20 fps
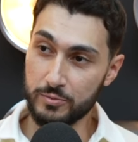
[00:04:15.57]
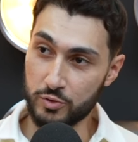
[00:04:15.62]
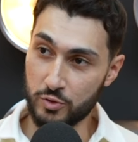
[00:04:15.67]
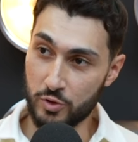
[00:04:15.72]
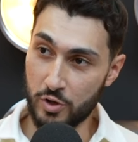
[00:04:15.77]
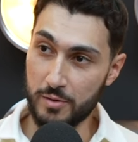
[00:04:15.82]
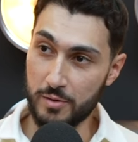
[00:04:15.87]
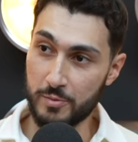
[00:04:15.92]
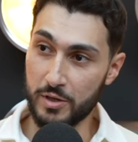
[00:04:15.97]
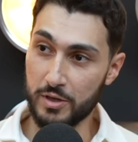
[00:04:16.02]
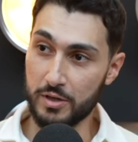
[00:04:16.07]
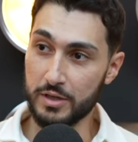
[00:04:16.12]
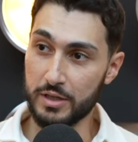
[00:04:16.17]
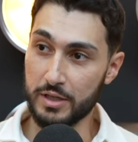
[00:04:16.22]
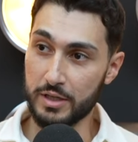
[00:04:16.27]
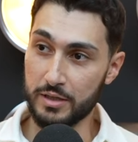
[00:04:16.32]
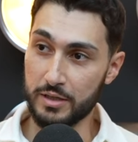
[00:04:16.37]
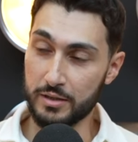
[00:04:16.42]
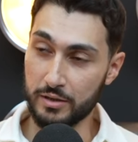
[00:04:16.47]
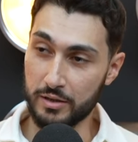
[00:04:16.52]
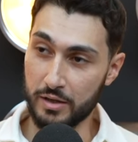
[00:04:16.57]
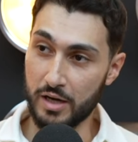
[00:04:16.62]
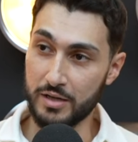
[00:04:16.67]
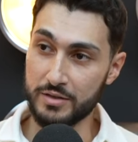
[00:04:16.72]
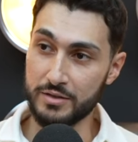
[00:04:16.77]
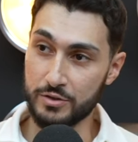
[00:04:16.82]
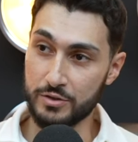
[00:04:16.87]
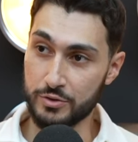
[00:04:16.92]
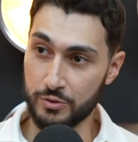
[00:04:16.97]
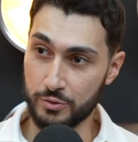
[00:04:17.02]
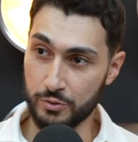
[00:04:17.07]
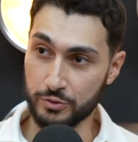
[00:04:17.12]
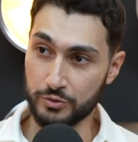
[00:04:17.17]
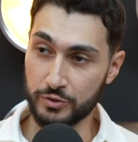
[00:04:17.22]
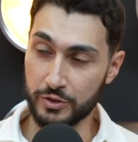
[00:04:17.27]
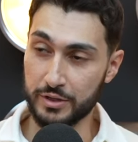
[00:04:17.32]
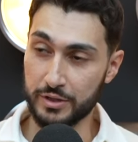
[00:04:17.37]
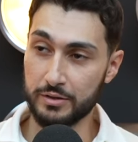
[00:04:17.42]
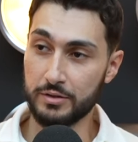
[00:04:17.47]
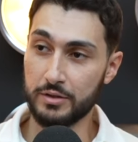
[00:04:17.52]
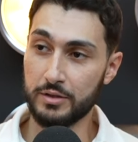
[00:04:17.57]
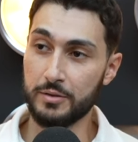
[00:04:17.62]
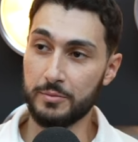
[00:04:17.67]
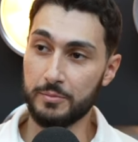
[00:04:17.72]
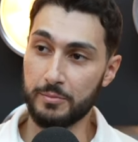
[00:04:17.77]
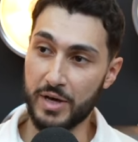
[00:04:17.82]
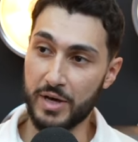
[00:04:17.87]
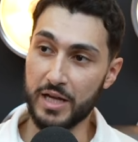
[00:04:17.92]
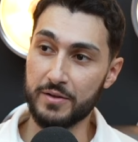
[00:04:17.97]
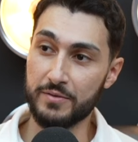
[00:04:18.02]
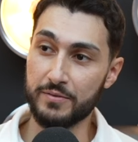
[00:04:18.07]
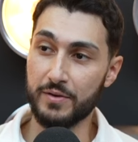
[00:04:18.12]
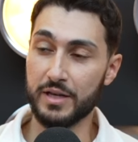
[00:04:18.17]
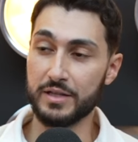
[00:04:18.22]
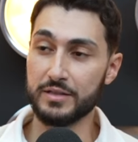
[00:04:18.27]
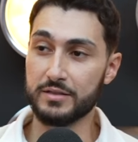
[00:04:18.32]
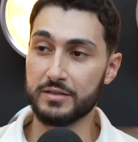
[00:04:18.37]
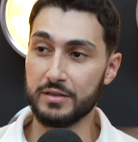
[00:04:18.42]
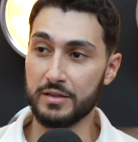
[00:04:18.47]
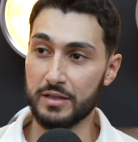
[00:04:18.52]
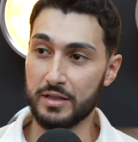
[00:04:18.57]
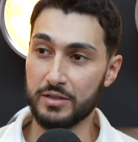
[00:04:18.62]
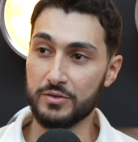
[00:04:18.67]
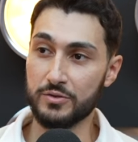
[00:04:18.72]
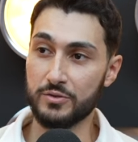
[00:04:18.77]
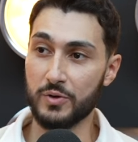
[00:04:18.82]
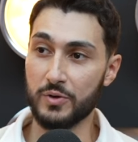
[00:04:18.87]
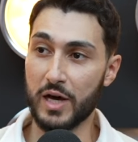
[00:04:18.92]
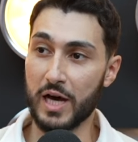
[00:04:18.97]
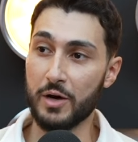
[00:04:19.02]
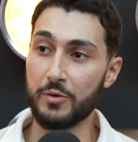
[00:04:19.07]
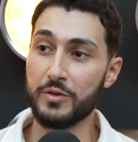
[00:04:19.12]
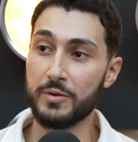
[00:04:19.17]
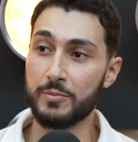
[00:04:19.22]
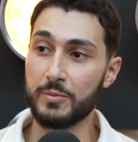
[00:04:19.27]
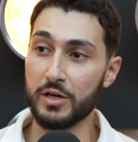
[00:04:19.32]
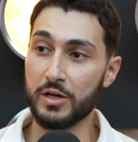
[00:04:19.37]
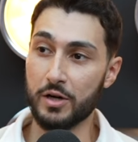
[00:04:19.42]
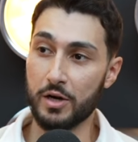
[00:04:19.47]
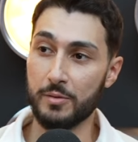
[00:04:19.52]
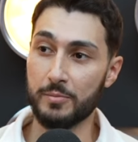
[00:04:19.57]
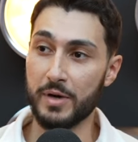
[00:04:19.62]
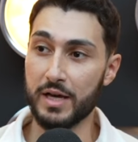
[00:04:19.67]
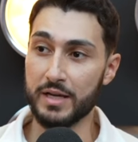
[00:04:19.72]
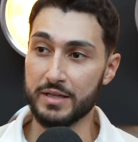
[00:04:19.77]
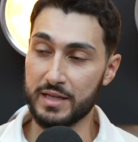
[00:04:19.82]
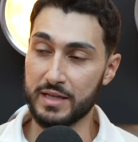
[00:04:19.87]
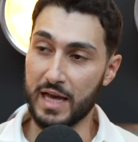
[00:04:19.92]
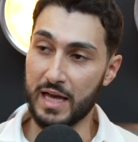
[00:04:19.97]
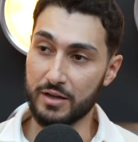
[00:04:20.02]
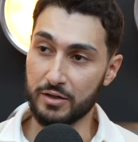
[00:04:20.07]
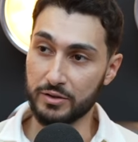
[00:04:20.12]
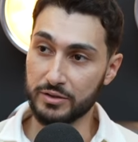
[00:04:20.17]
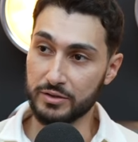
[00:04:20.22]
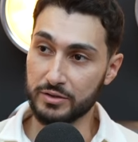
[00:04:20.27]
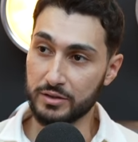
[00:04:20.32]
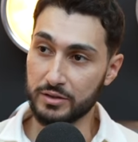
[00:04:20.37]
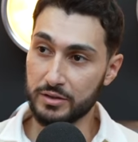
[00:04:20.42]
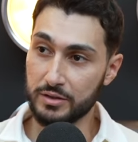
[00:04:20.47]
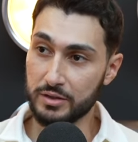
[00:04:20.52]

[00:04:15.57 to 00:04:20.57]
trauma in Gazan children manifest into how they become as adults?